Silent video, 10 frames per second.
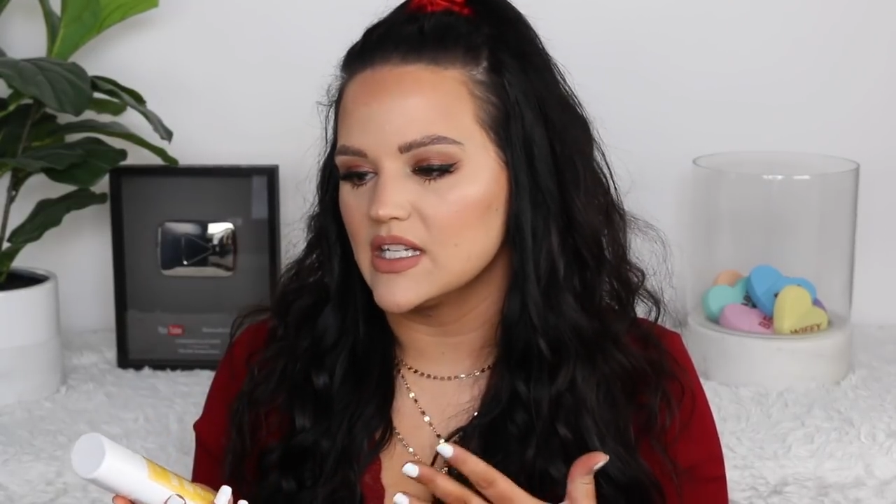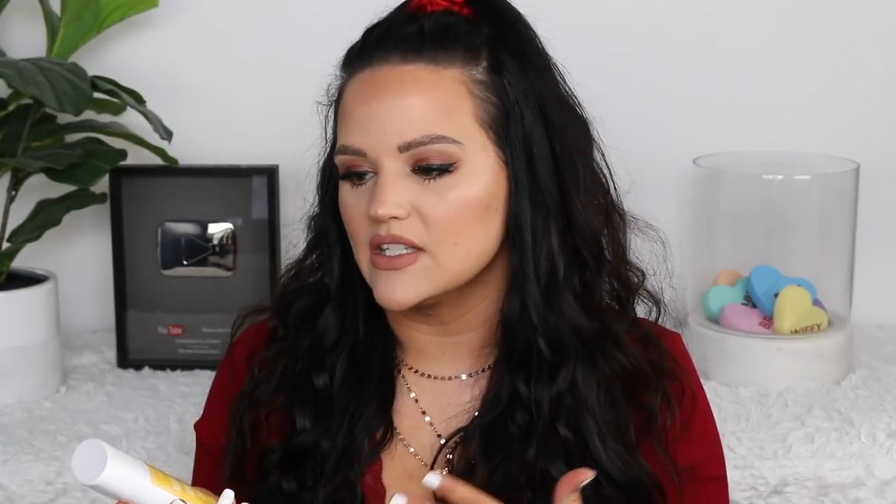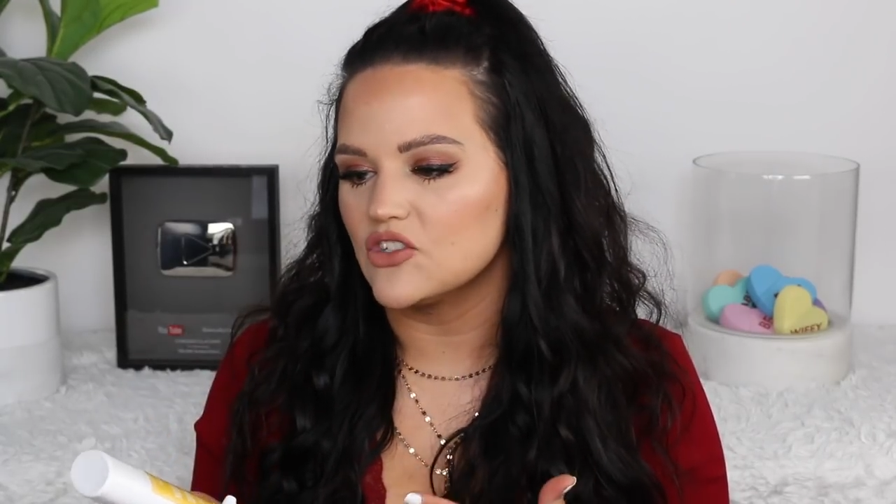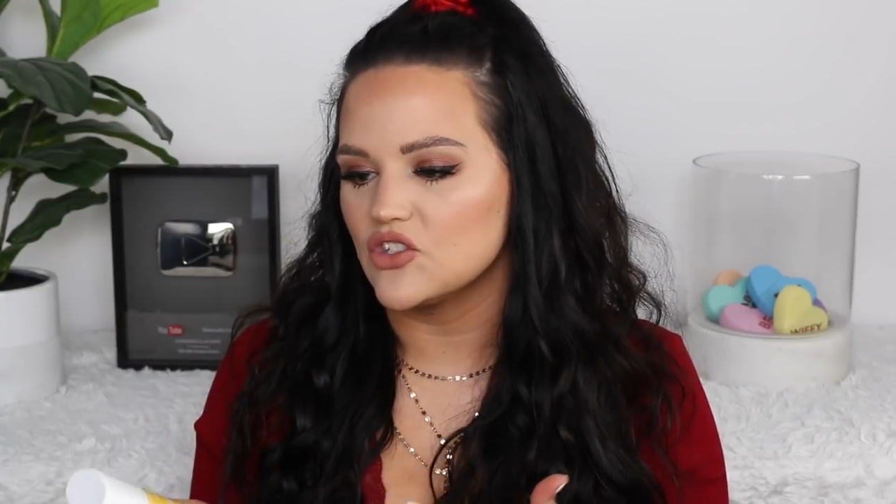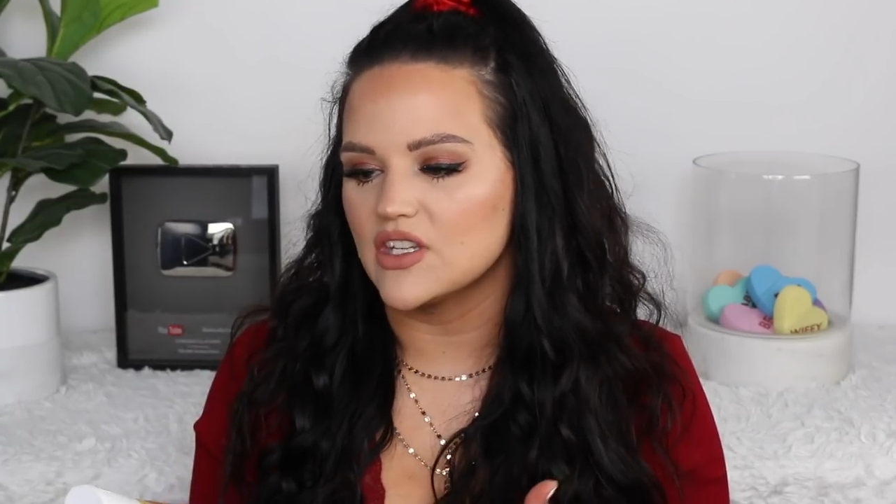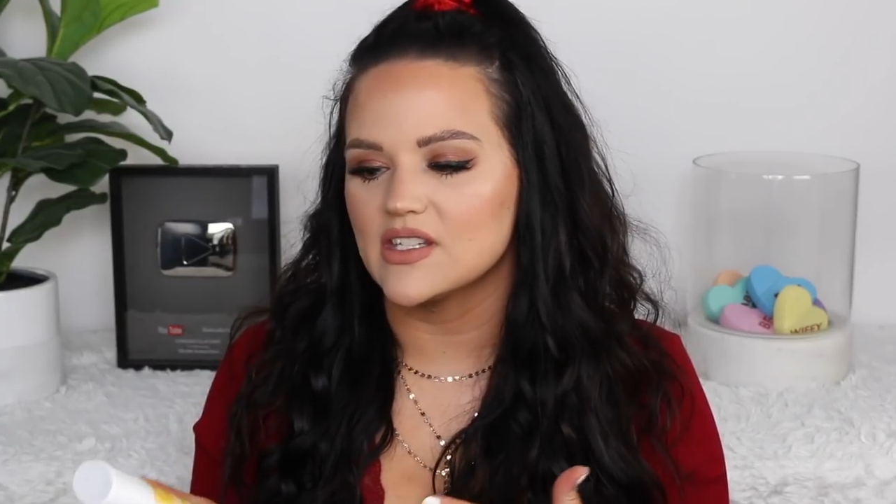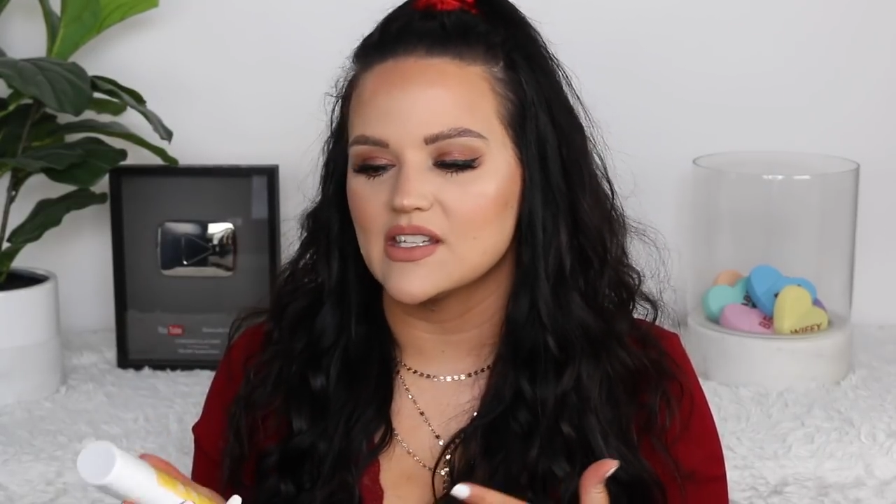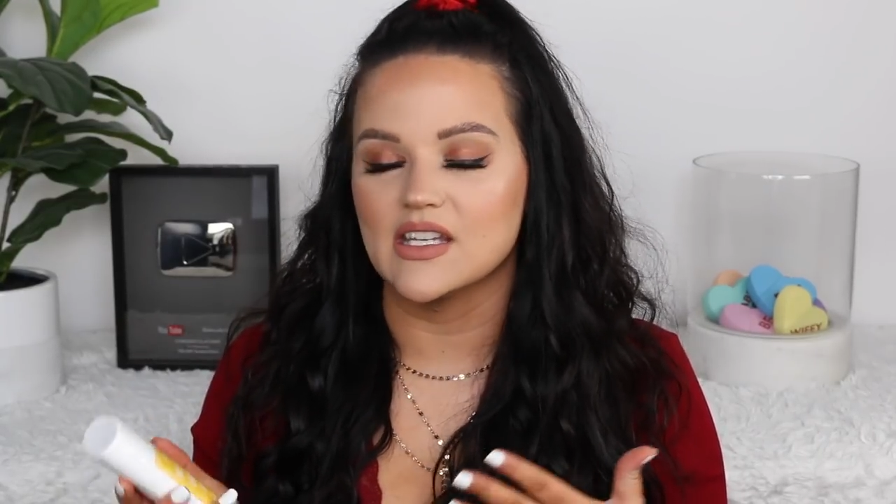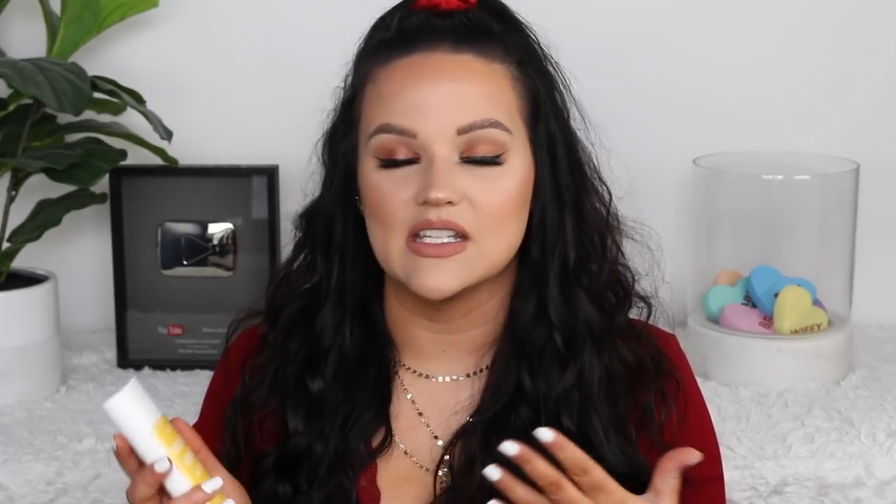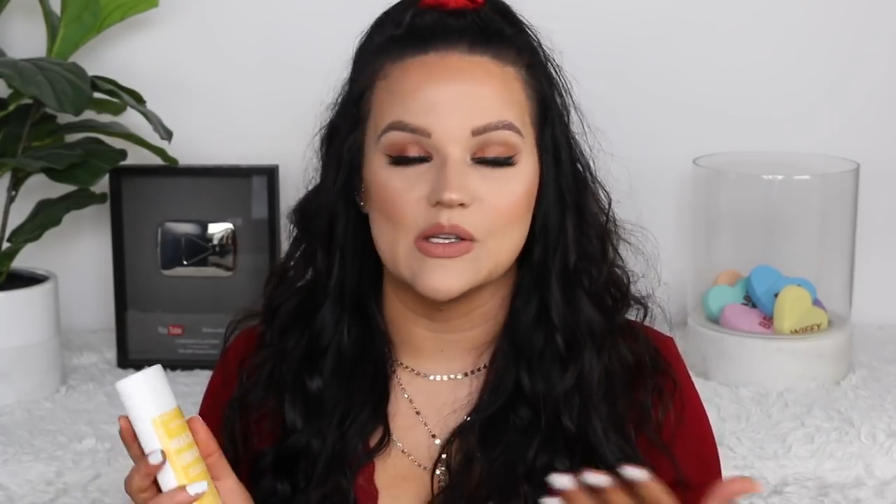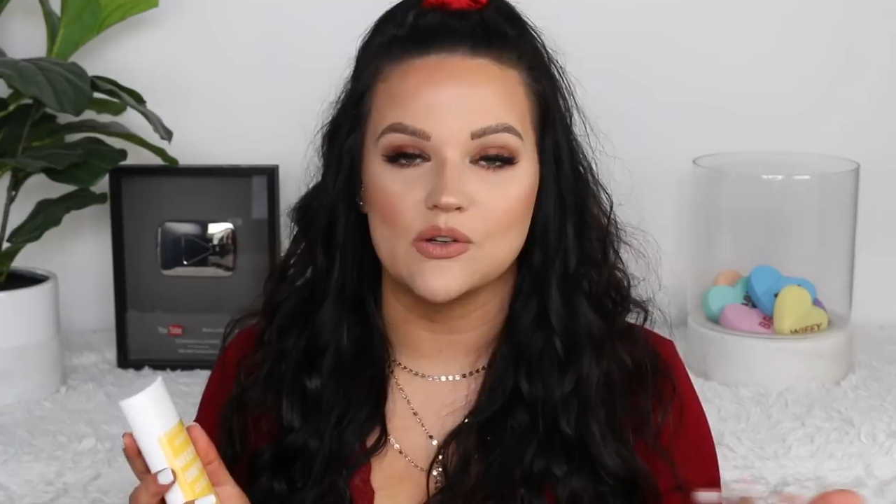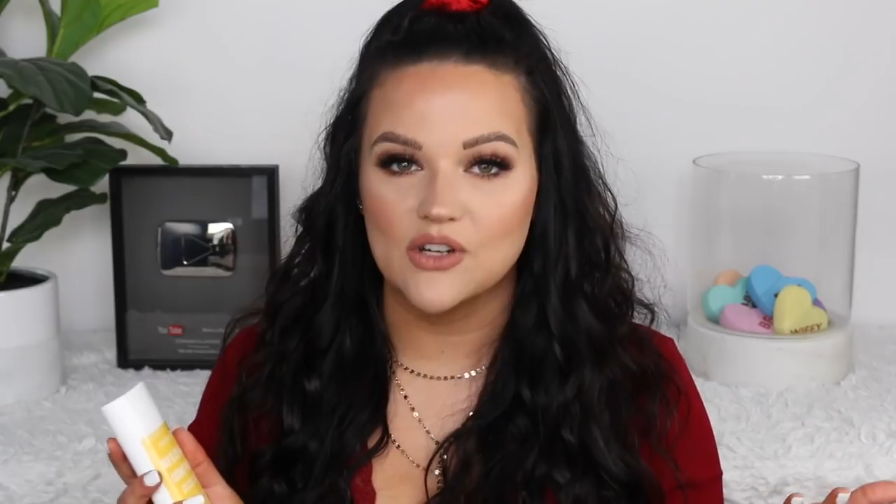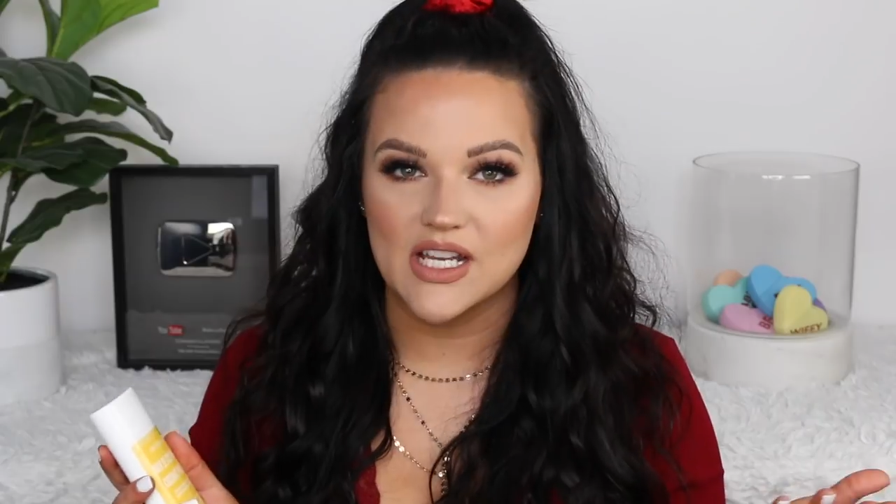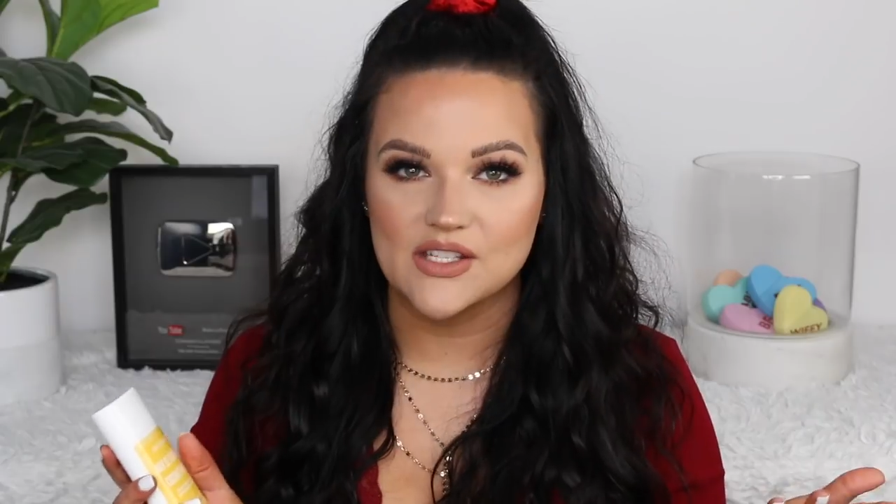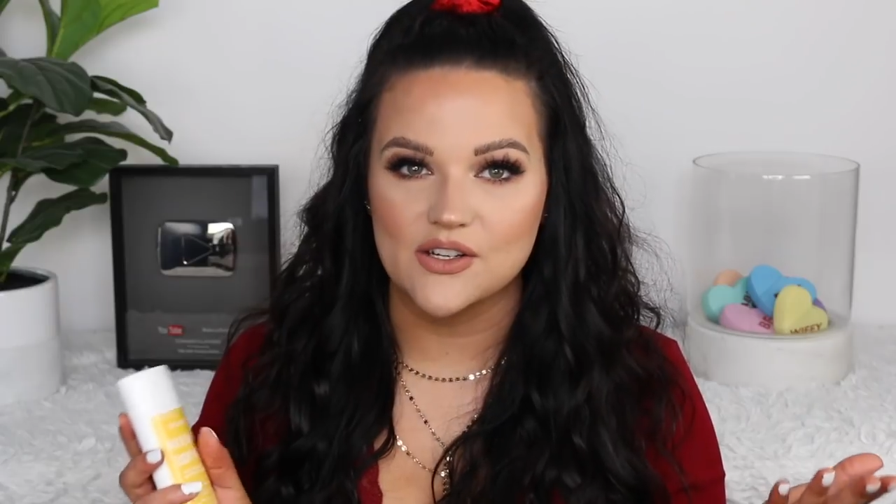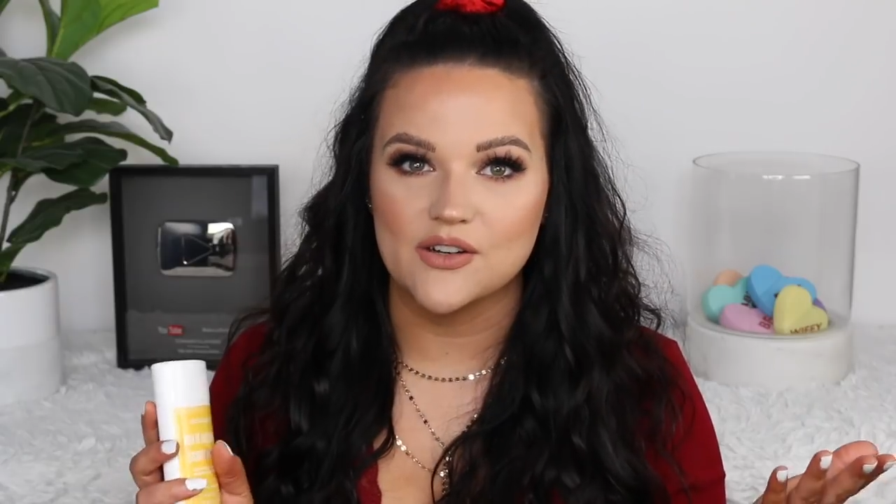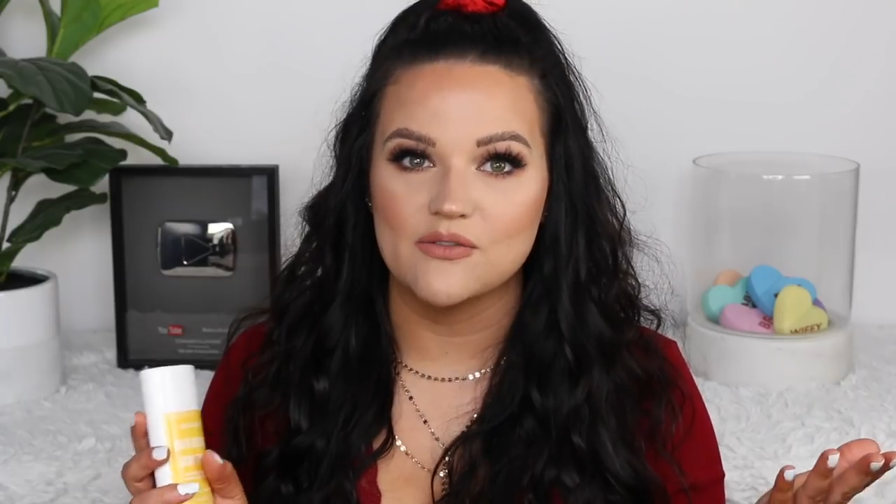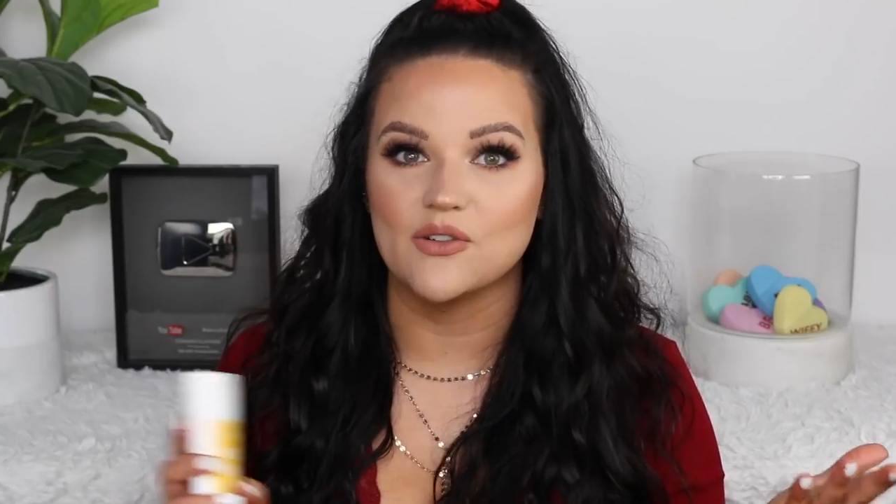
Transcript: It's just a deodorizer